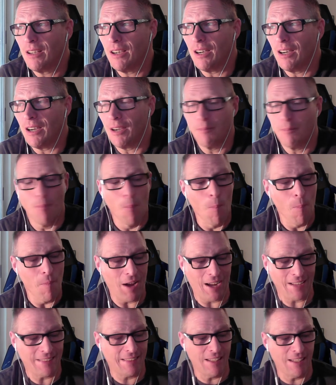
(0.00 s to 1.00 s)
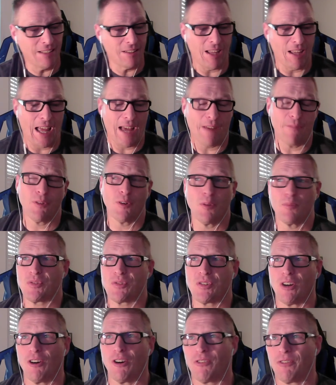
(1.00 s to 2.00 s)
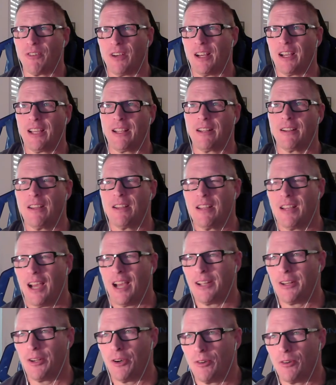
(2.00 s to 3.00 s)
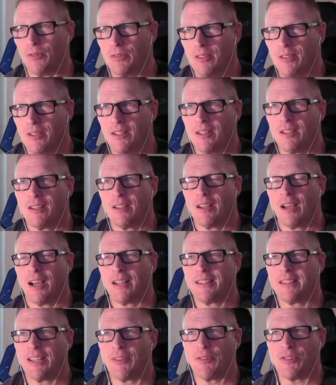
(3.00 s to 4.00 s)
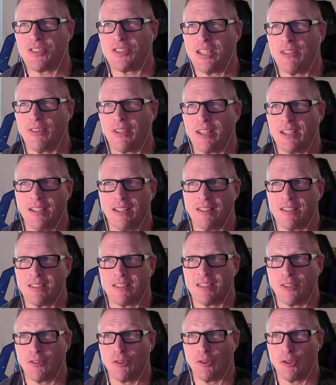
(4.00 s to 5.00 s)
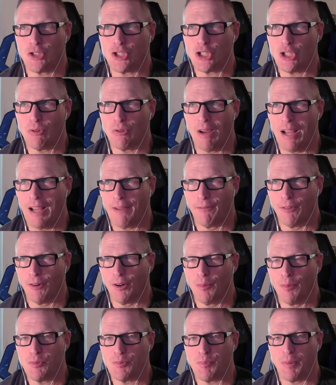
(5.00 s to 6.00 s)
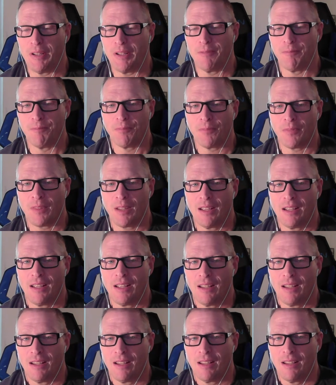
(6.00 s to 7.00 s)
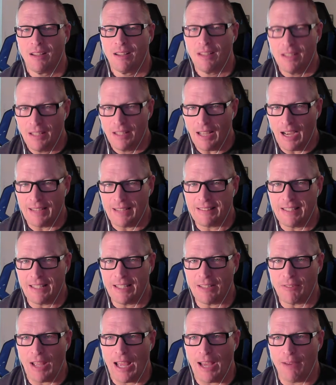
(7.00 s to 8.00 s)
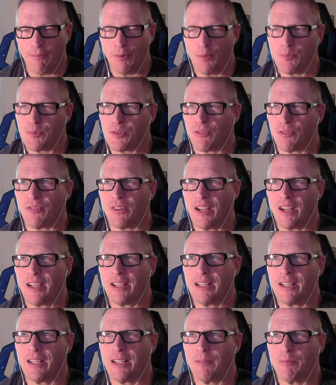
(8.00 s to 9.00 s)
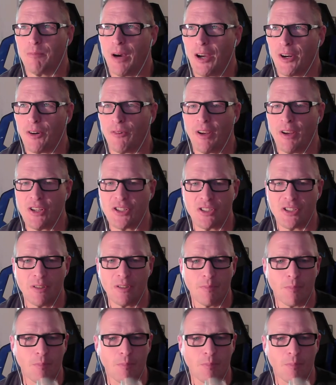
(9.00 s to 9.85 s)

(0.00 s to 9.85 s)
Um, I think adverbs are fine. I know, I think it was Stephen King that said those shoe adverbs, but I think adverbs are fine in moderation.